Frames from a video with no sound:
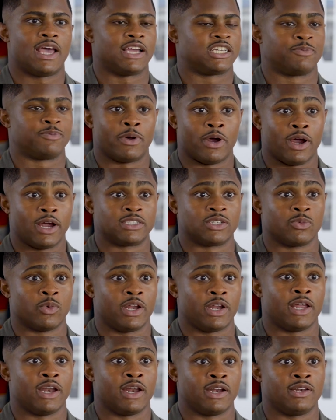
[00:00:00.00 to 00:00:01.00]
experience and what he
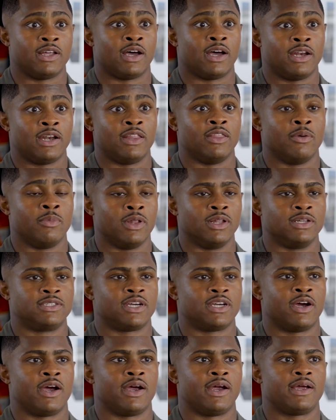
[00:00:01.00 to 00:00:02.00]
had done in the
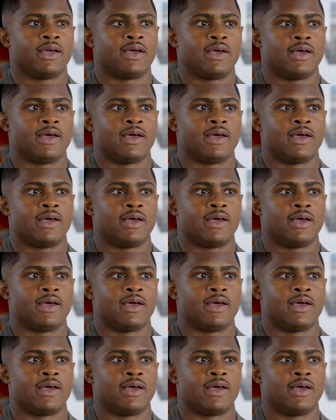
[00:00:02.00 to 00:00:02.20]
military.